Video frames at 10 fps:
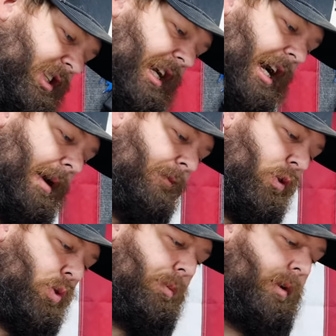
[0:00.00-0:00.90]
time
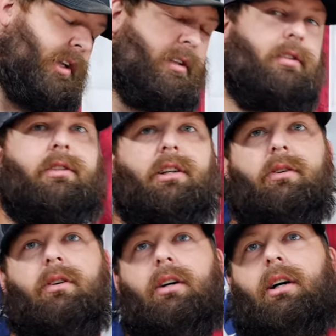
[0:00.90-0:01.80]
40 minutes. So
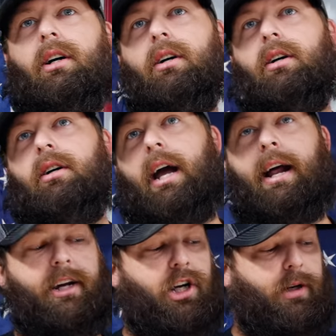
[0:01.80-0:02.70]
Wow, that's
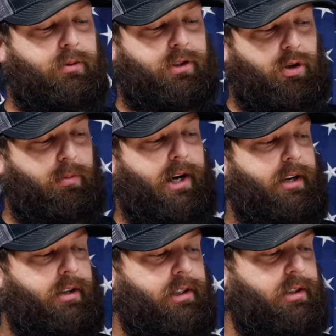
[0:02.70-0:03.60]
and quick. And it comes with two
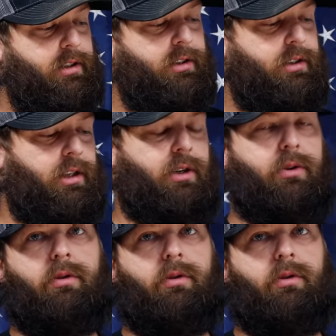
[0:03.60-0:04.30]
batteries. So